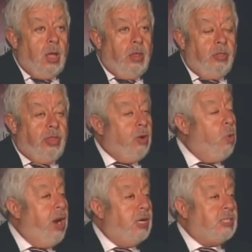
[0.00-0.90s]
there
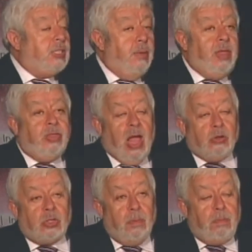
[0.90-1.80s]
were
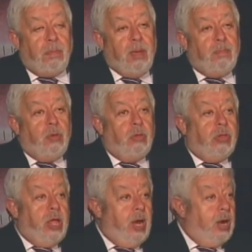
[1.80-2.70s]
7,000 people
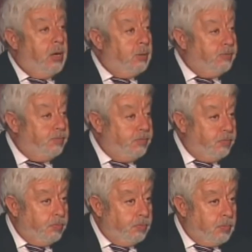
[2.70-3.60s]
there
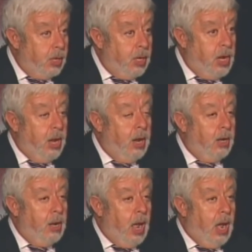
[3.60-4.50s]
in
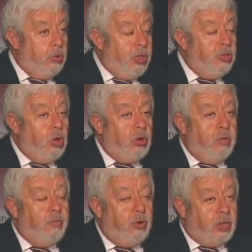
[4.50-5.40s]
an
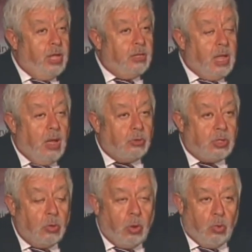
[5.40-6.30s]
auditorium for
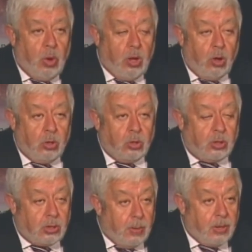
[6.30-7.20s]
10,000. We got
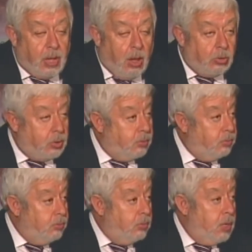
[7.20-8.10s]
7,000.
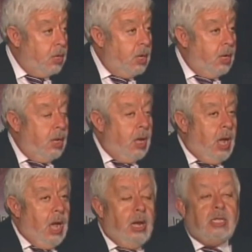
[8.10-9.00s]

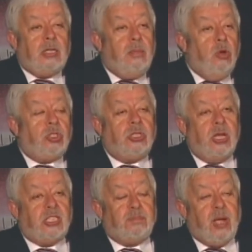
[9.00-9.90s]
And it's the most
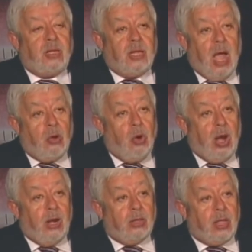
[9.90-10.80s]

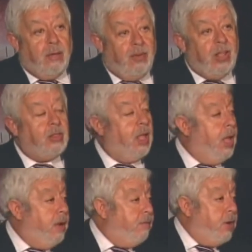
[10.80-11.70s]
spectacular event
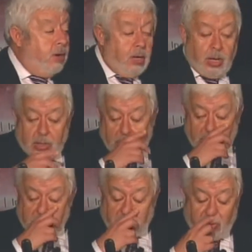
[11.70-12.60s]
ever in the
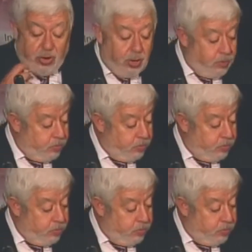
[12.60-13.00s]
history